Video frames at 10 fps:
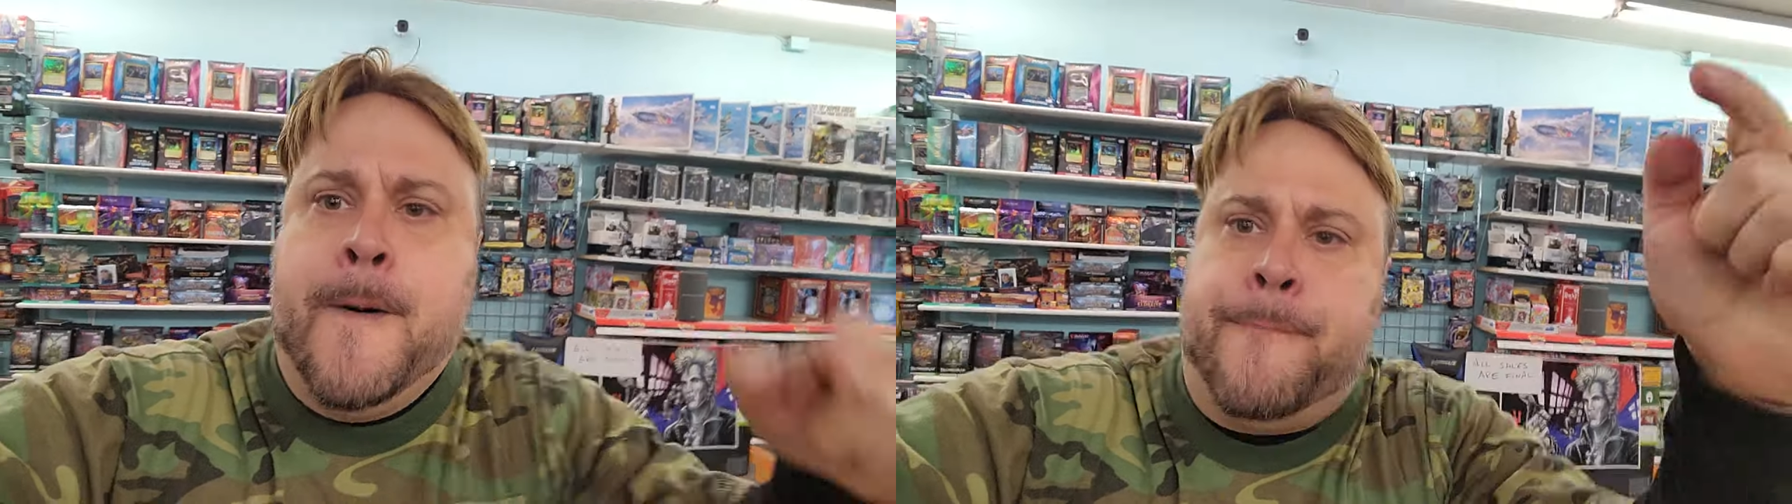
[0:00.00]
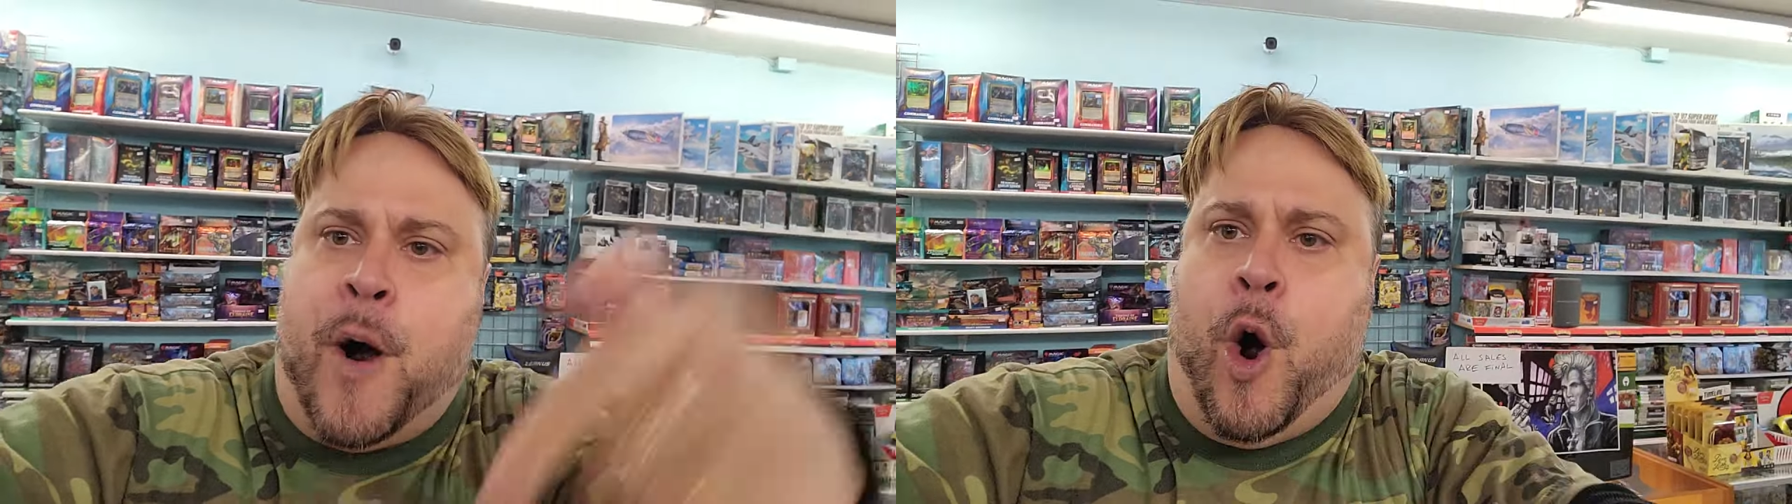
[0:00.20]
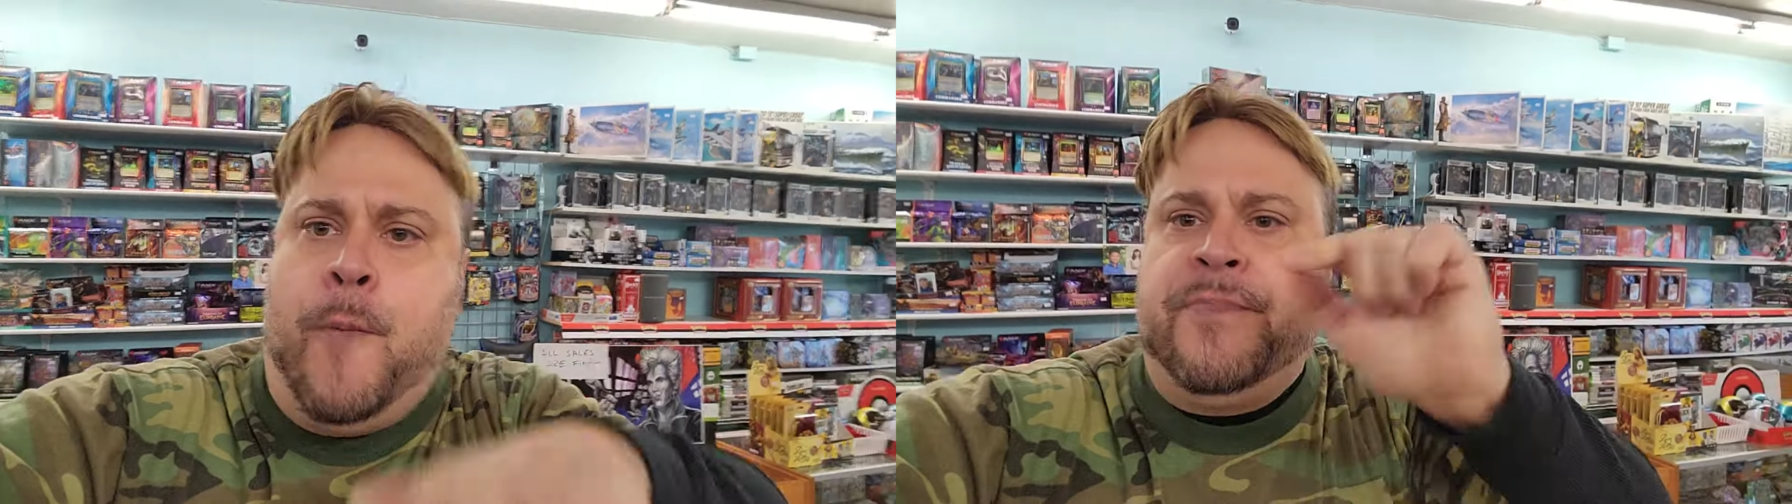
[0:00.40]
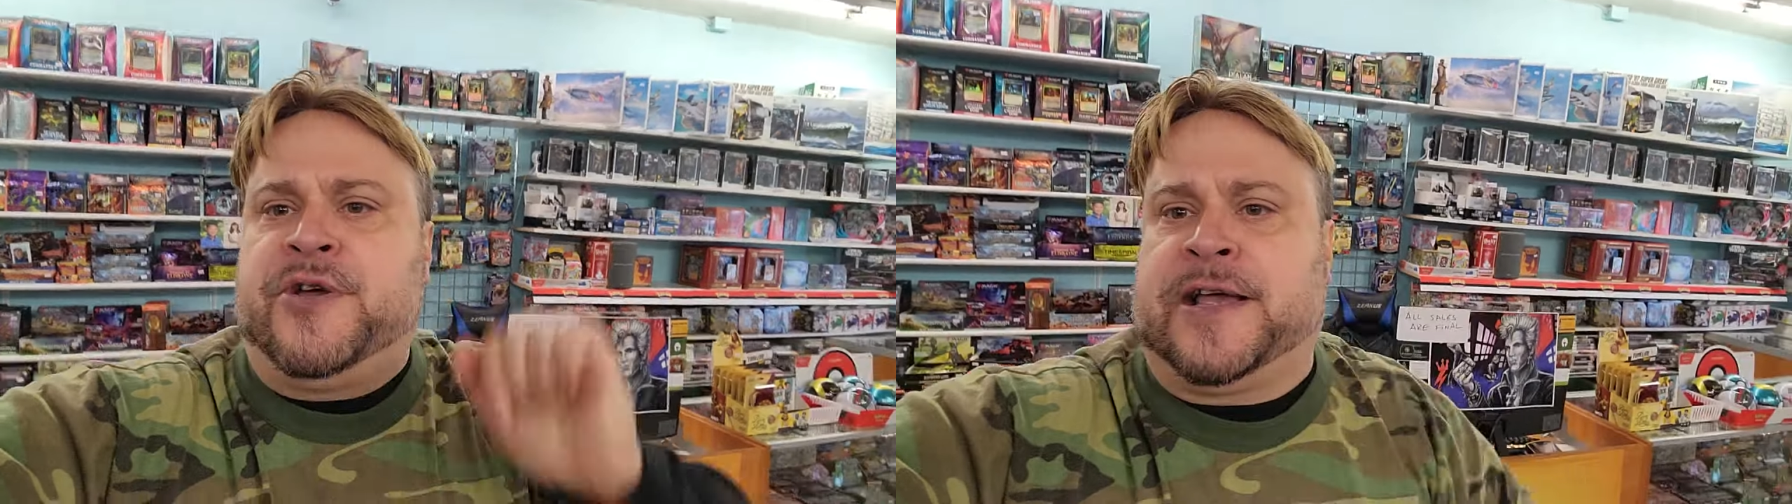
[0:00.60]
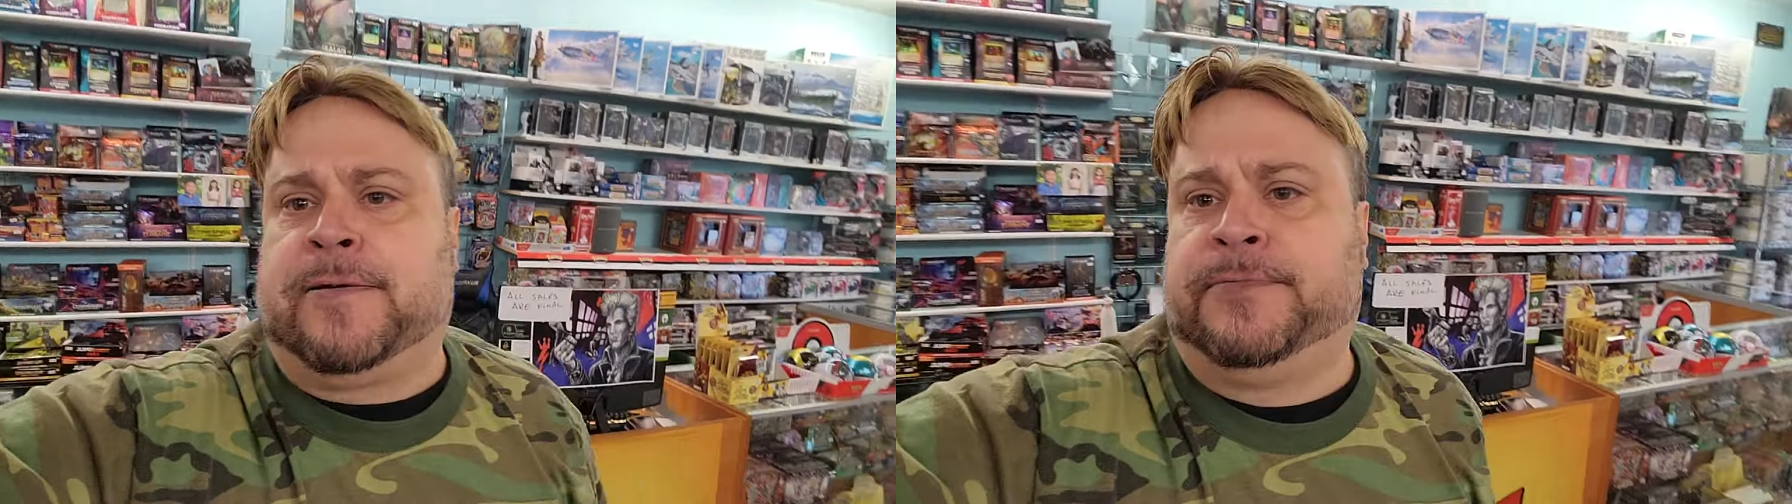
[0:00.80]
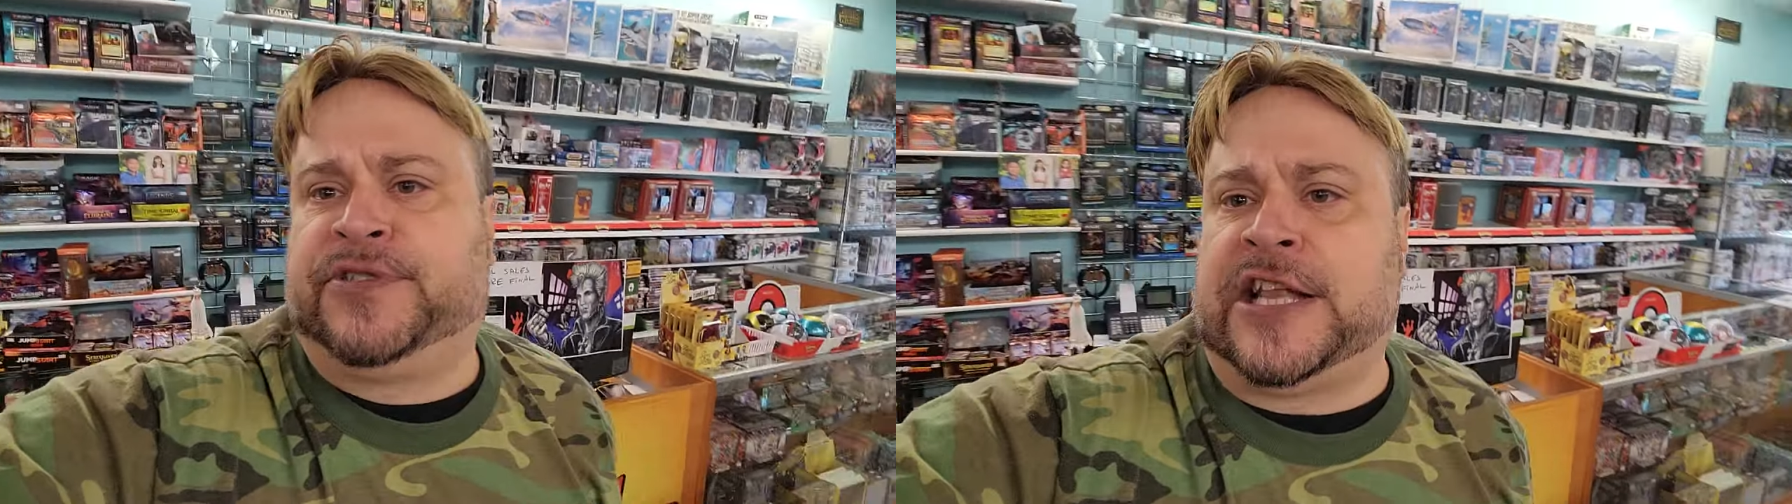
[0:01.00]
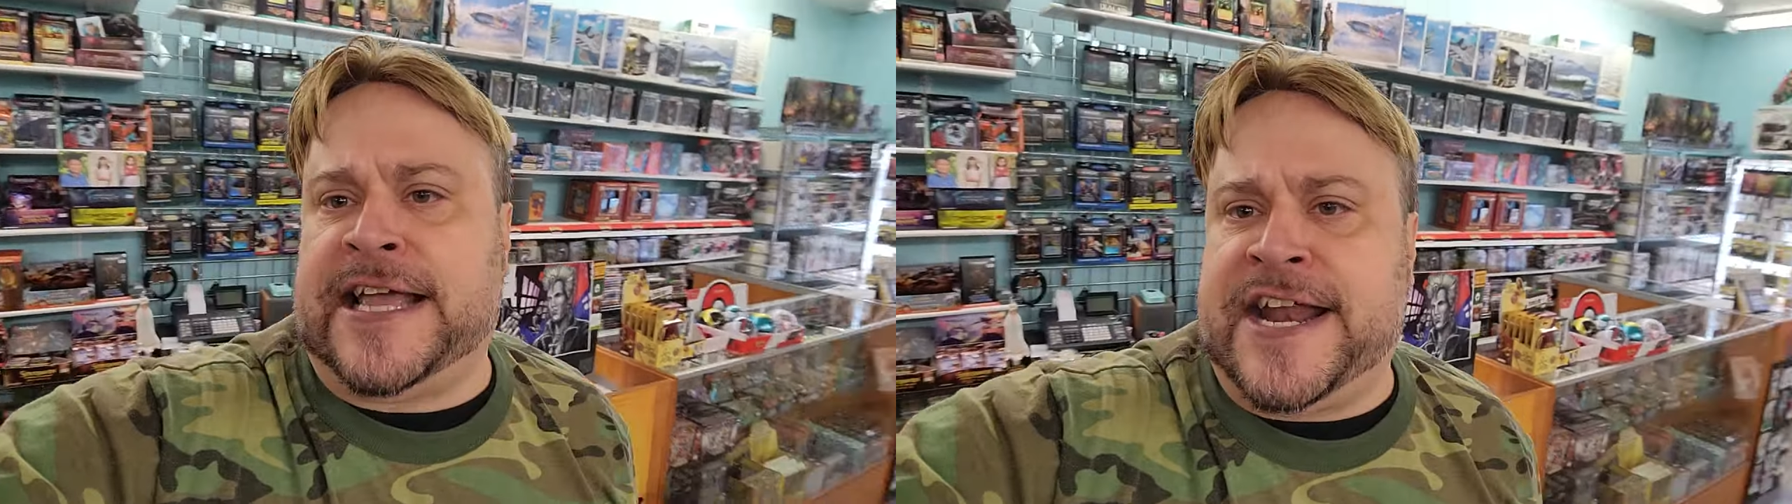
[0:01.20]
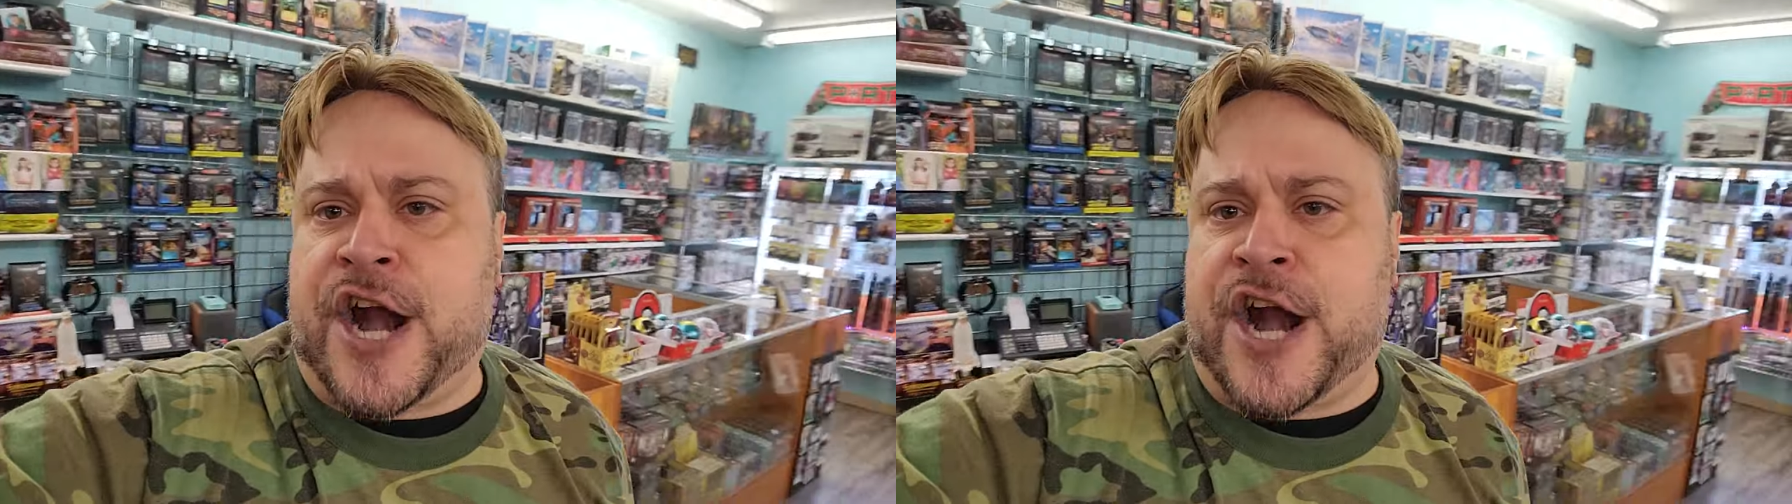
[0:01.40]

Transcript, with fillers: Boom, deleted